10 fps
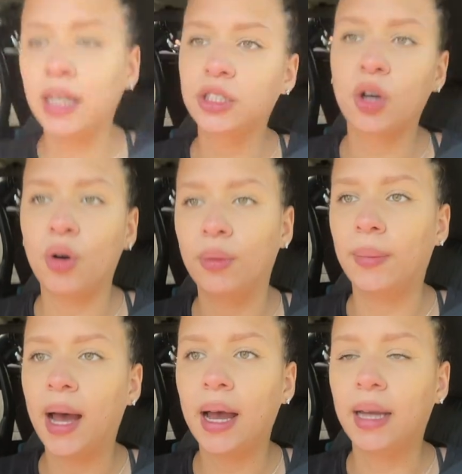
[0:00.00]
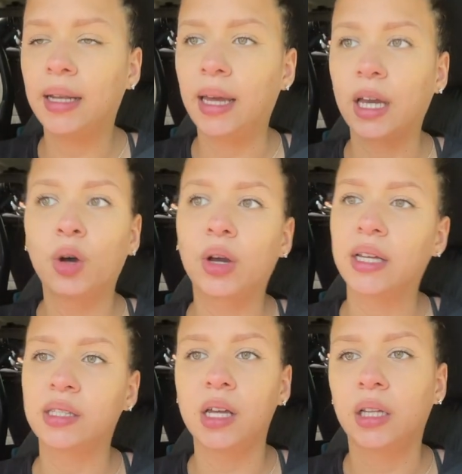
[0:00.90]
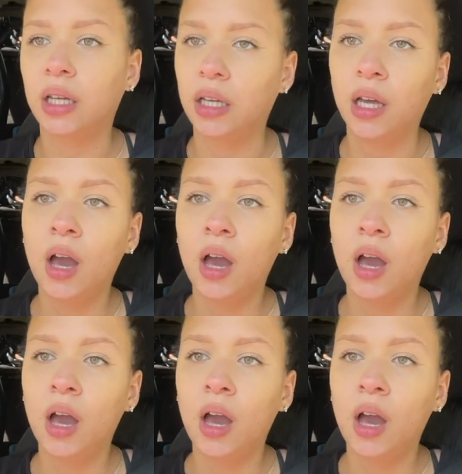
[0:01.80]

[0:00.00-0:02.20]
is going by, like it'll get sunny